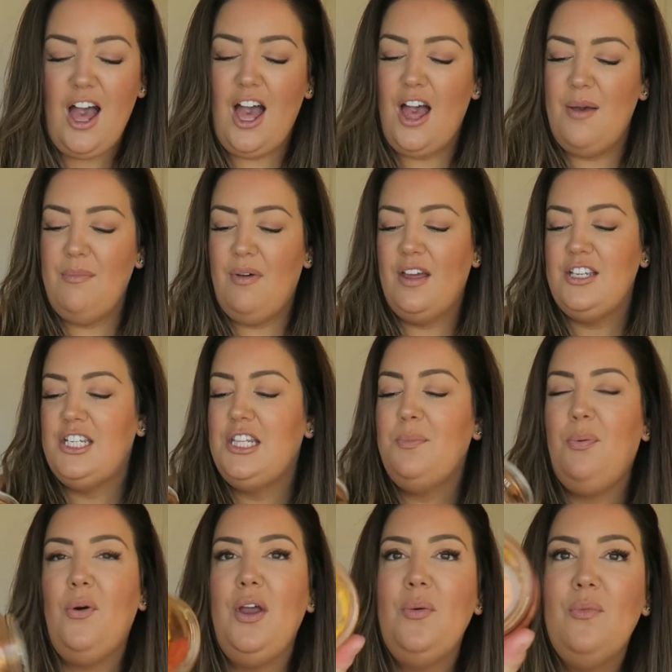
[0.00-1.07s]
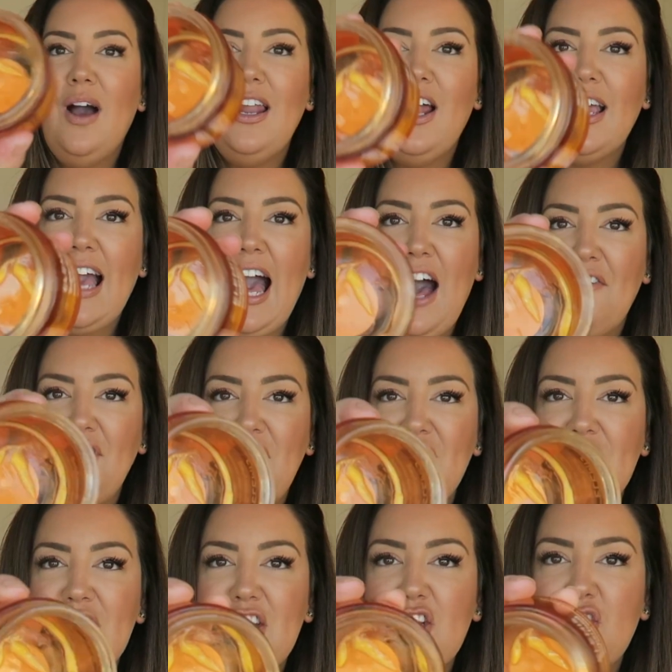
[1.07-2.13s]
To the point where like I haven't
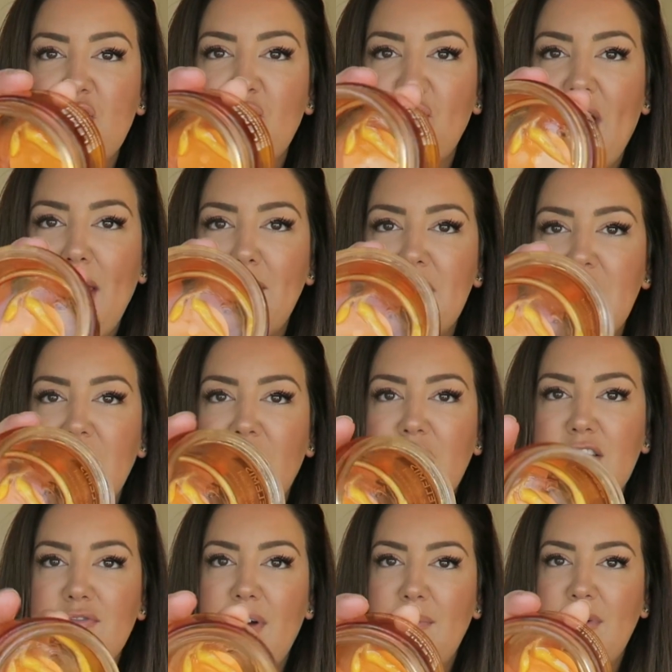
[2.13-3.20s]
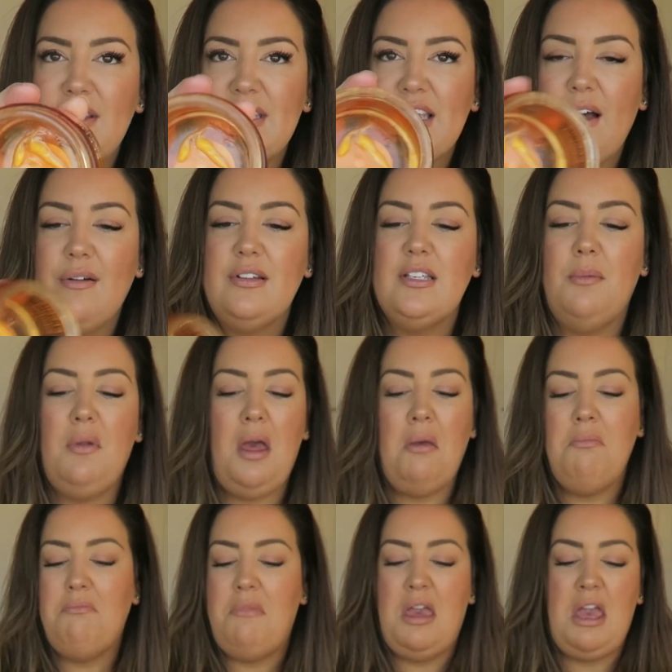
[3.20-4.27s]
even scraped the last remnants out because I'm
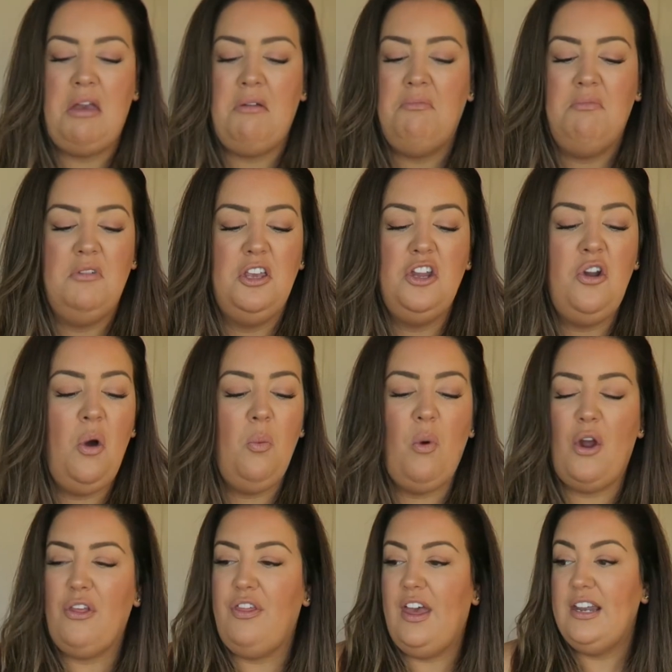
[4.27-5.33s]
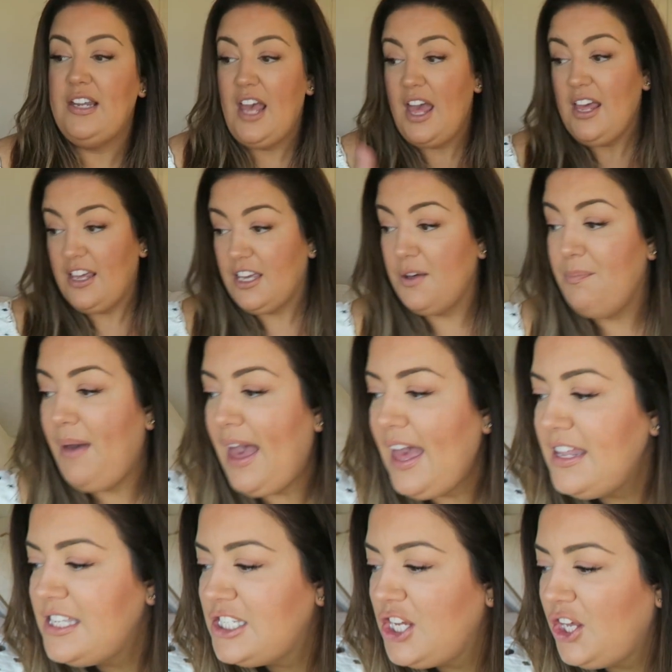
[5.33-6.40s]
like, meh, you're not worth it.
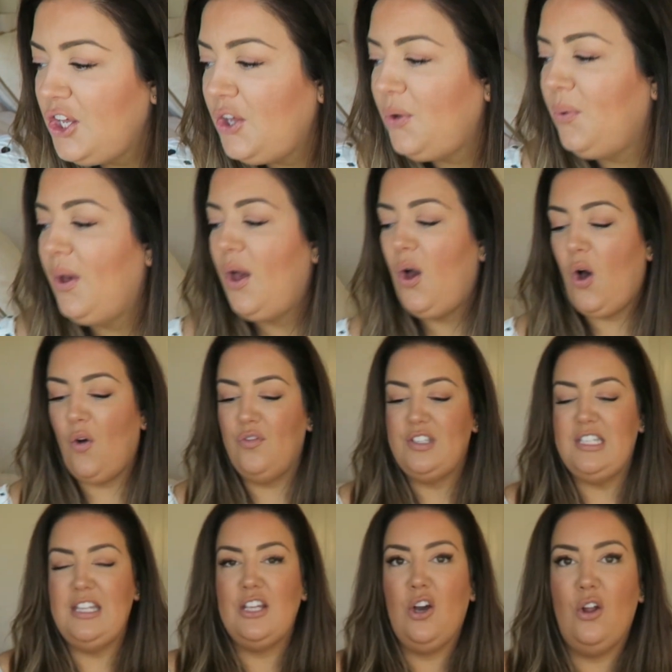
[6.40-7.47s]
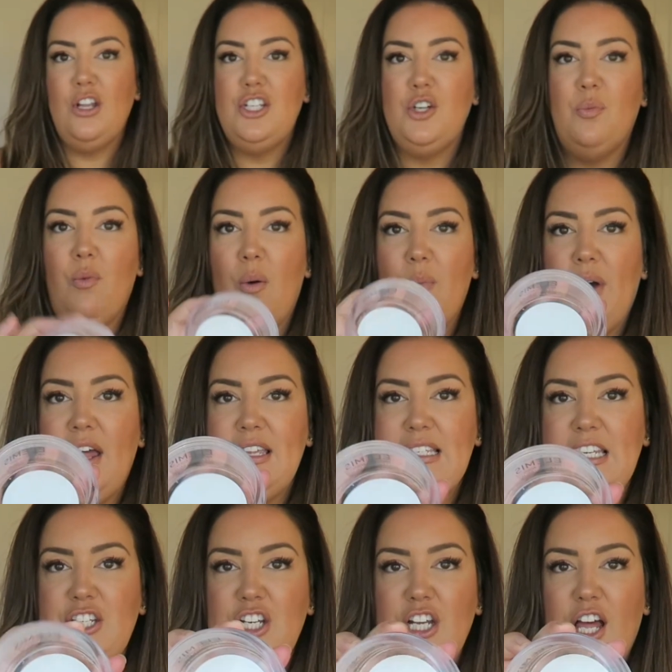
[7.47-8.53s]
Compared to obviously the collagen one where it's
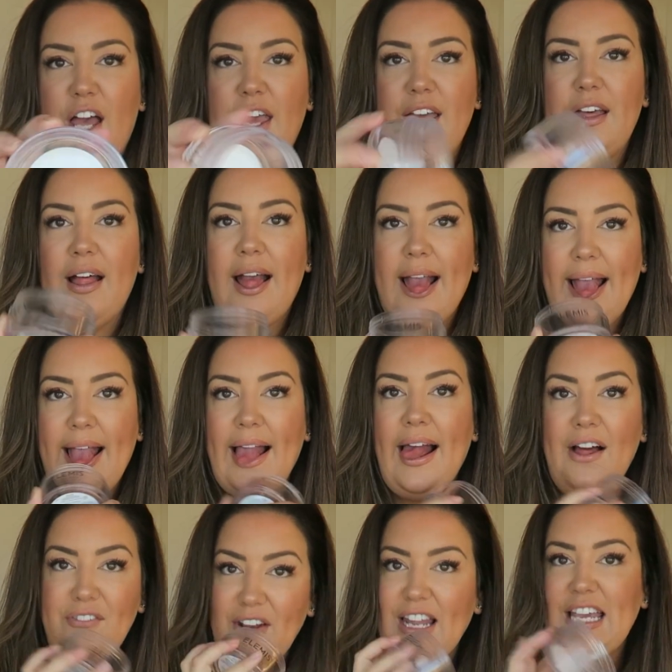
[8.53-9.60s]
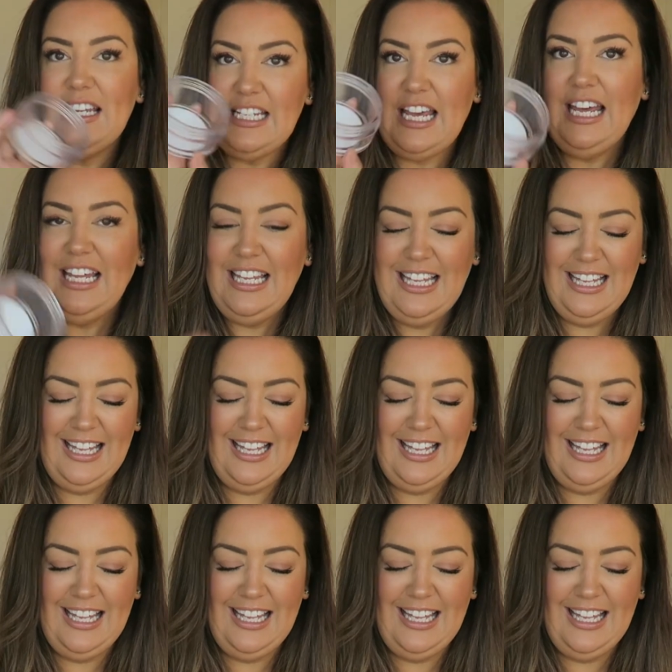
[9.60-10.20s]
literally like, I've licked it.